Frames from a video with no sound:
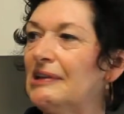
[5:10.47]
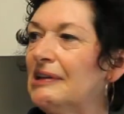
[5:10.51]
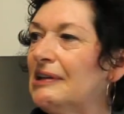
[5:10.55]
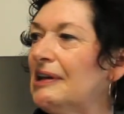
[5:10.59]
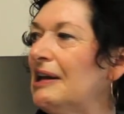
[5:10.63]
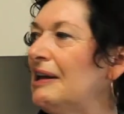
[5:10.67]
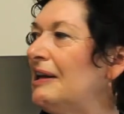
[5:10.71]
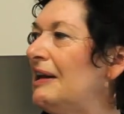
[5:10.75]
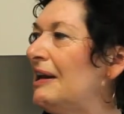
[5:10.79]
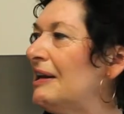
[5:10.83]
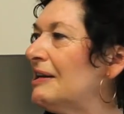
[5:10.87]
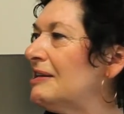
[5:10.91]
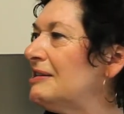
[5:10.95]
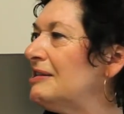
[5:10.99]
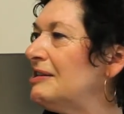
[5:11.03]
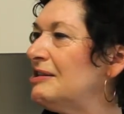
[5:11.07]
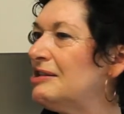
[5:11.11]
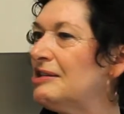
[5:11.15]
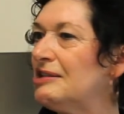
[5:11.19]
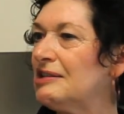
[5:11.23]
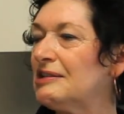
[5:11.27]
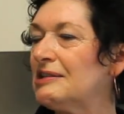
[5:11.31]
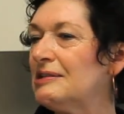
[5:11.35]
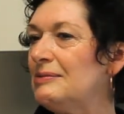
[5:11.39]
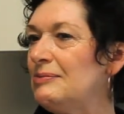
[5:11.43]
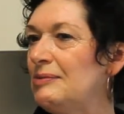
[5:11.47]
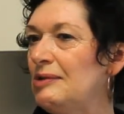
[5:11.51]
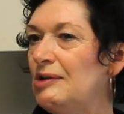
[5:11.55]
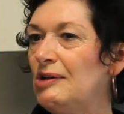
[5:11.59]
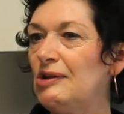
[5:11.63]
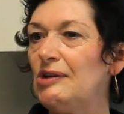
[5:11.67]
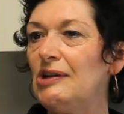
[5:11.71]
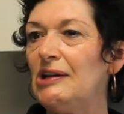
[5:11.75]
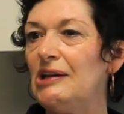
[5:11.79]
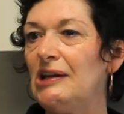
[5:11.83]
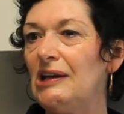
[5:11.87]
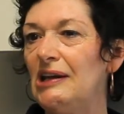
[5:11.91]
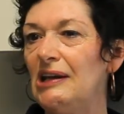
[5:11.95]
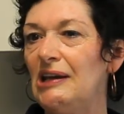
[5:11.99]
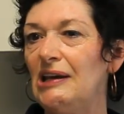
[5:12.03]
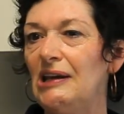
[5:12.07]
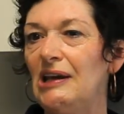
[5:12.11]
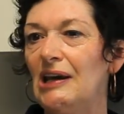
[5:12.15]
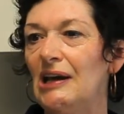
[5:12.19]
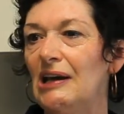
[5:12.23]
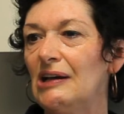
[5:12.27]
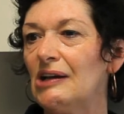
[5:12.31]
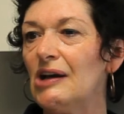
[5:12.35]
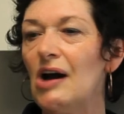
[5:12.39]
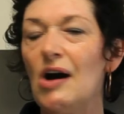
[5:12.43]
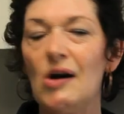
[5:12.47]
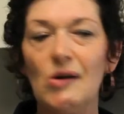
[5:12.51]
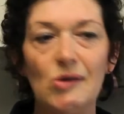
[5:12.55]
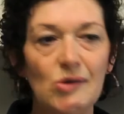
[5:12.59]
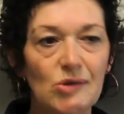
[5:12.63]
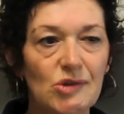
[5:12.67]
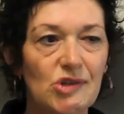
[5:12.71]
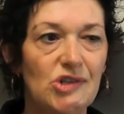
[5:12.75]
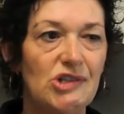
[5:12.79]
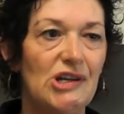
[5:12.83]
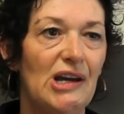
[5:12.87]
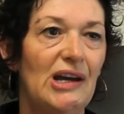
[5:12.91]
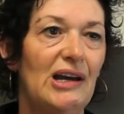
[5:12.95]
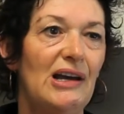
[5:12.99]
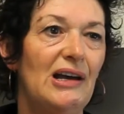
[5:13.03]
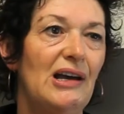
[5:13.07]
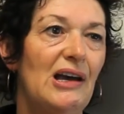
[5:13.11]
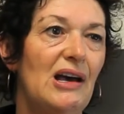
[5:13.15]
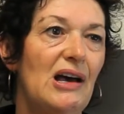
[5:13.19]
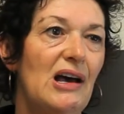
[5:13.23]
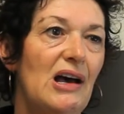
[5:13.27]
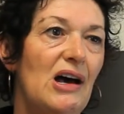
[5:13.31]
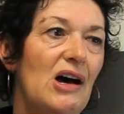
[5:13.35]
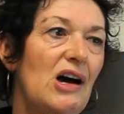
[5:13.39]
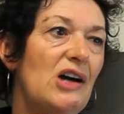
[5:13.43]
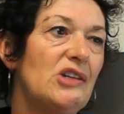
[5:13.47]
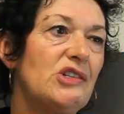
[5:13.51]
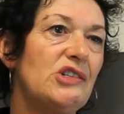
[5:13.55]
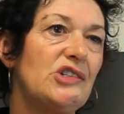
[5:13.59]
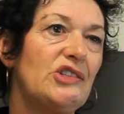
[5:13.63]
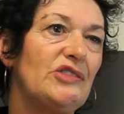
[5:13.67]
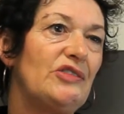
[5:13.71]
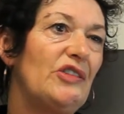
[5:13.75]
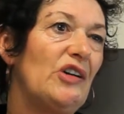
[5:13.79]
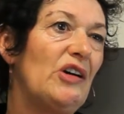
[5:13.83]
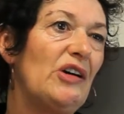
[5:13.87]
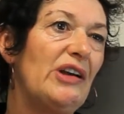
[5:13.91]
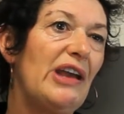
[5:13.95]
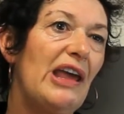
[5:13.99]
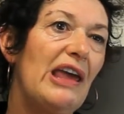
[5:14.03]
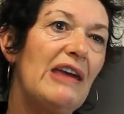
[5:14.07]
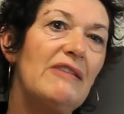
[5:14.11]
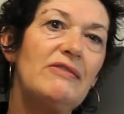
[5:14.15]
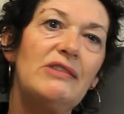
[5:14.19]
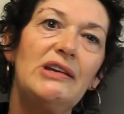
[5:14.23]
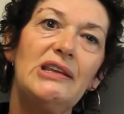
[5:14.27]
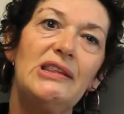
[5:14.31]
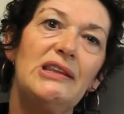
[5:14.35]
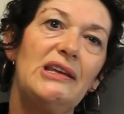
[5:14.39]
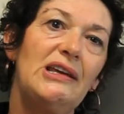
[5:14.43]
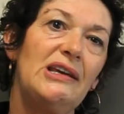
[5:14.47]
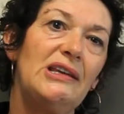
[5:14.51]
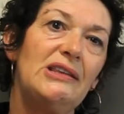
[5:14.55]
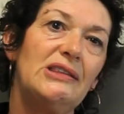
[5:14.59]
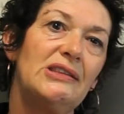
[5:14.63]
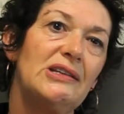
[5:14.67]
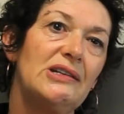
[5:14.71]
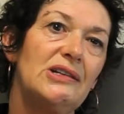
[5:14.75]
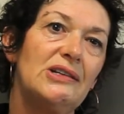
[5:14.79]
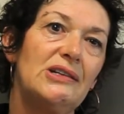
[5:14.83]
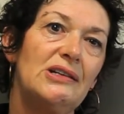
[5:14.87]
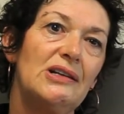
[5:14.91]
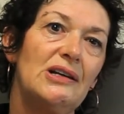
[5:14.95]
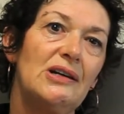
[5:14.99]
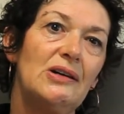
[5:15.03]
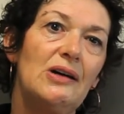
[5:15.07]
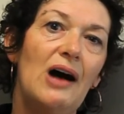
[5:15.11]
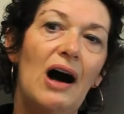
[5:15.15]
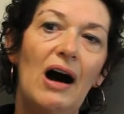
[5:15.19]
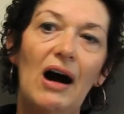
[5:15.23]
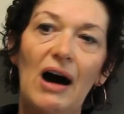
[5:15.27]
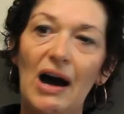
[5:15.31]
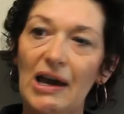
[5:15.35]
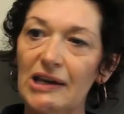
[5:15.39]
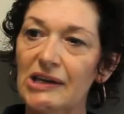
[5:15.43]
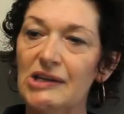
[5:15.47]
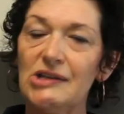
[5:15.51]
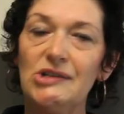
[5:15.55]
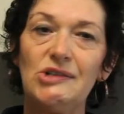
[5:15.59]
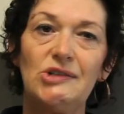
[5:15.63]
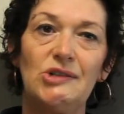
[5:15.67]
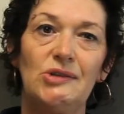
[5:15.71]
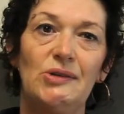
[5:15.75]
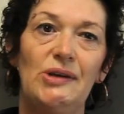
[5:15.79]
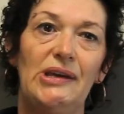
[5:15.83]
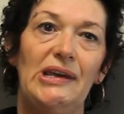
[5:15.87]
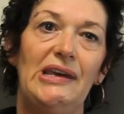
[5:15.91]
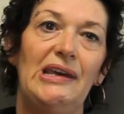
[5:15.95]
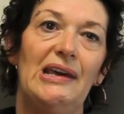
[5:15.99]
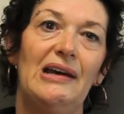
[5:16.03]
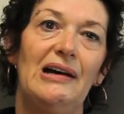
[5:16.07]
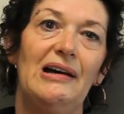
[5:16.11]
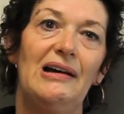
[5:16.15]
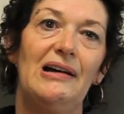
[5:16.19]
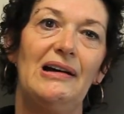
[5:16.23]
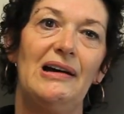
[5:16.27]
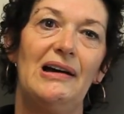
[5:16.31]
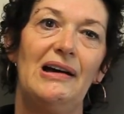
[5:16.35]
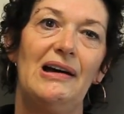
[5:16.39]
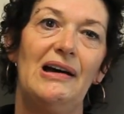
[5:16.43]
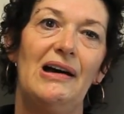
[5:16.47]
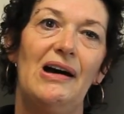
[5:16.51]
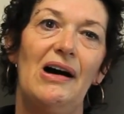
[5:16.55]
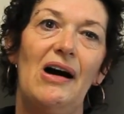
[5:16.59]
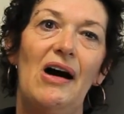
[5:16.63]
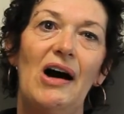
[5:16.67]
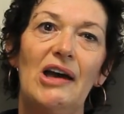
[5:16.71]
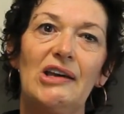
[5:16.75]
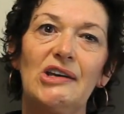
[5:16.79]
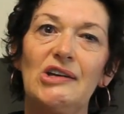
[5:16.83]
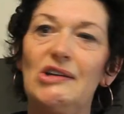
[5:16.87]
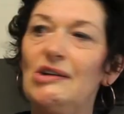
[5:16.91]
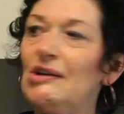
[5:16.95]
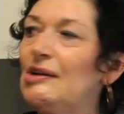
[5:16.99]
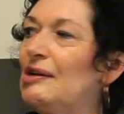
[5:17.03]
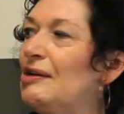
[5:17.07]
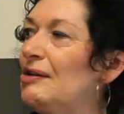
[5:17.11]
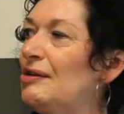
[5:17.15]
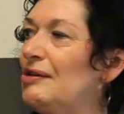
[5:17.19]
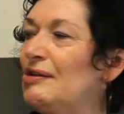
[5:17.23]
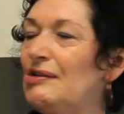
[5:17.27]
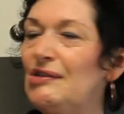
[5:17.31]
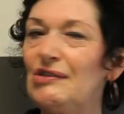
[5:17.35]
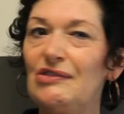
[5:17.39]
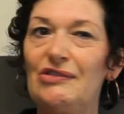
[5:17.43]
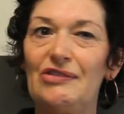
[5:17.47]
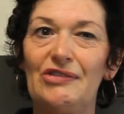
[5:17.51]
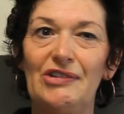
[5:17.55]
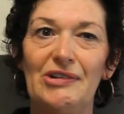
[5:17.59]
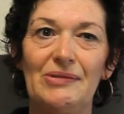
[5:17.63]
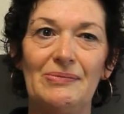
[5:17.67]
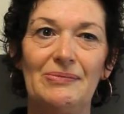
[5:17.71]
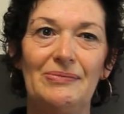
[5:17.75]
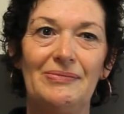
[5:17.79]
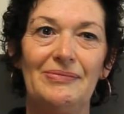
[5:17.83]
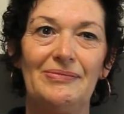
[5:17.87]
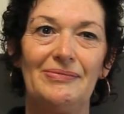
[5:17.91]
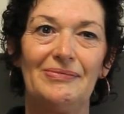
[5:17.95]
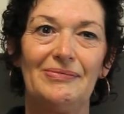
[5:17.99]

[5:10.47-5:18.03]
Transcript: connecting to the community, culture. I just find everything that I can do here, I can learn from